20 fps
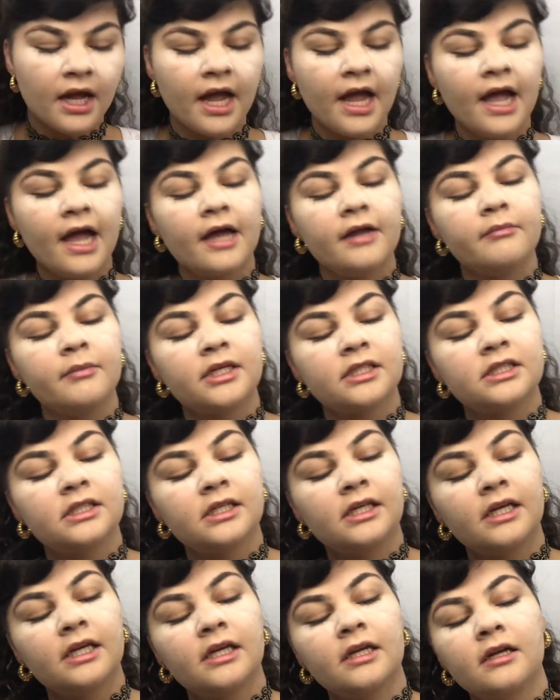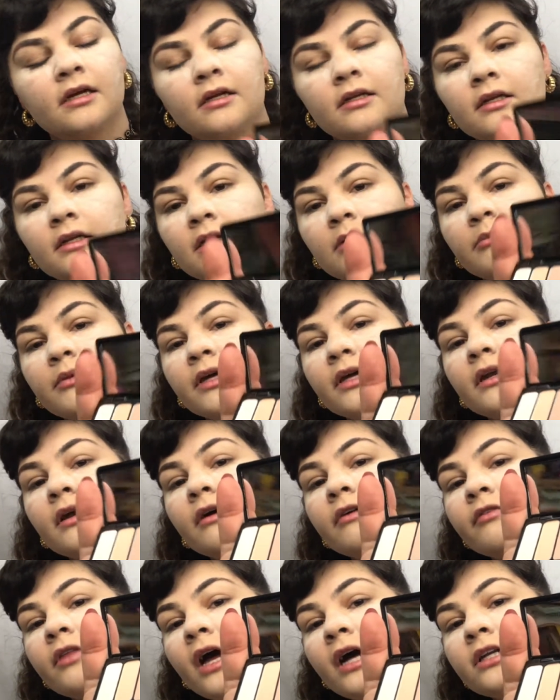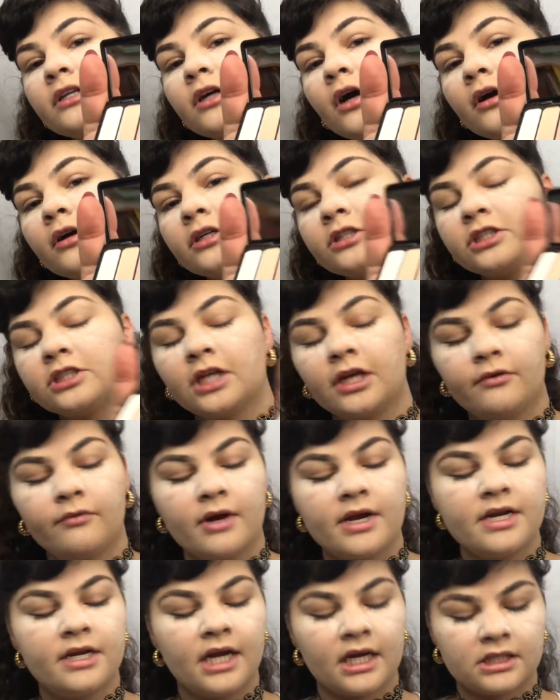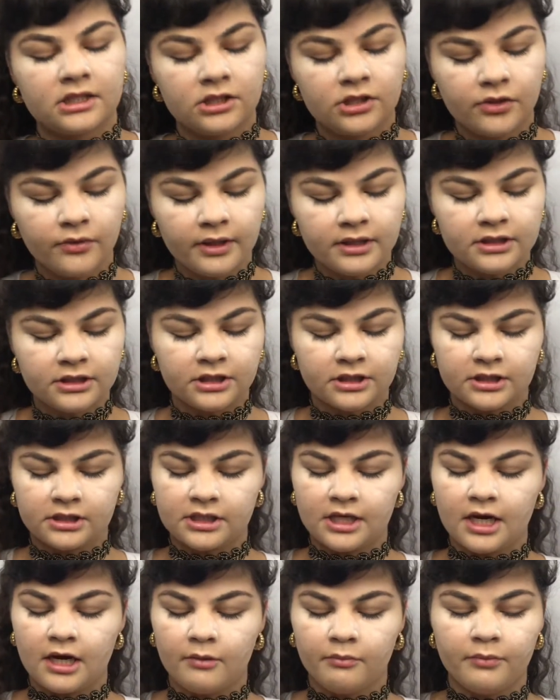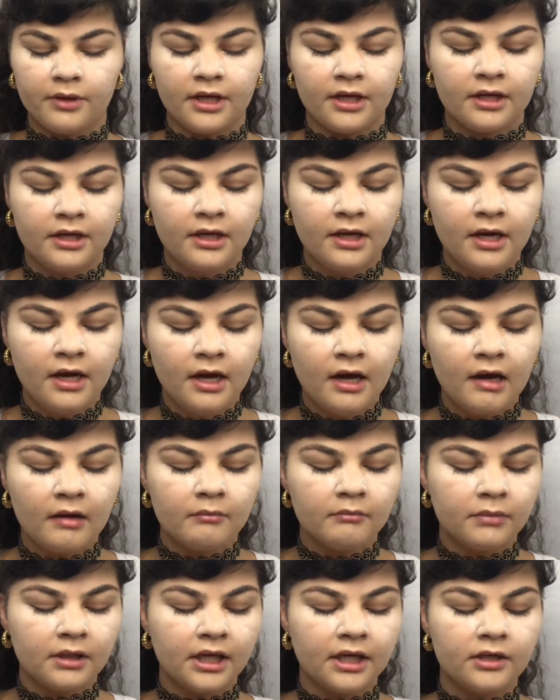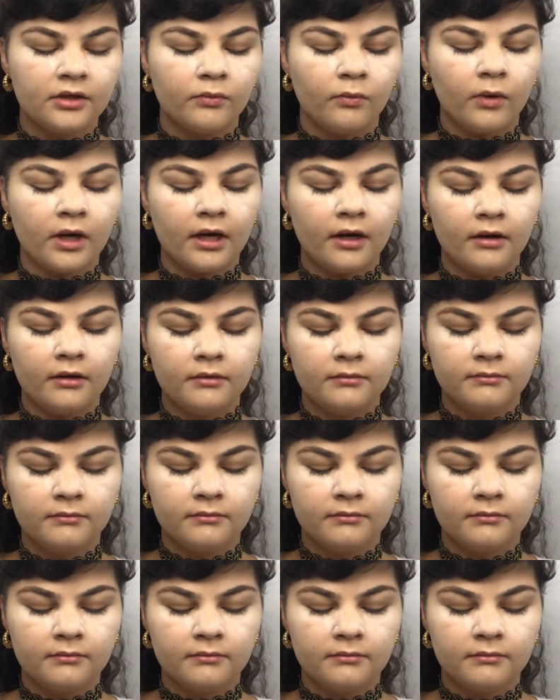And mixing in a little bit of that darker shade right next to it, just to help it blend well.